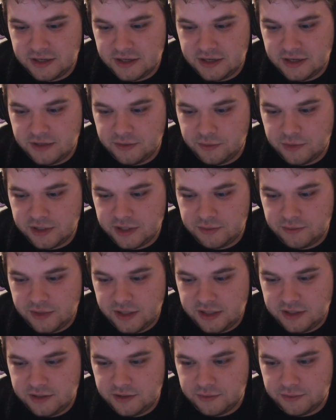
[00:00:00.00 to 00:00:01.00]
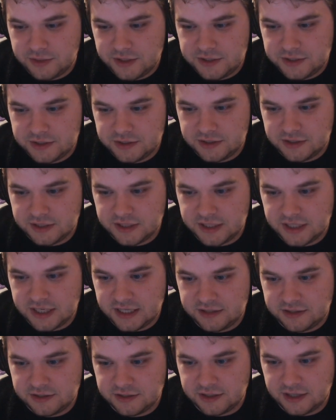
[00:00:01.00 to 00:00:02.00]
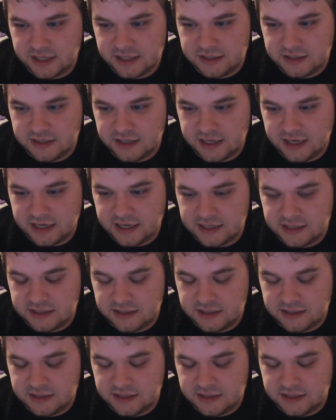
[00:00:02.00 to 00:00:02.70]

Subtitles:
When I read it originally, I thought that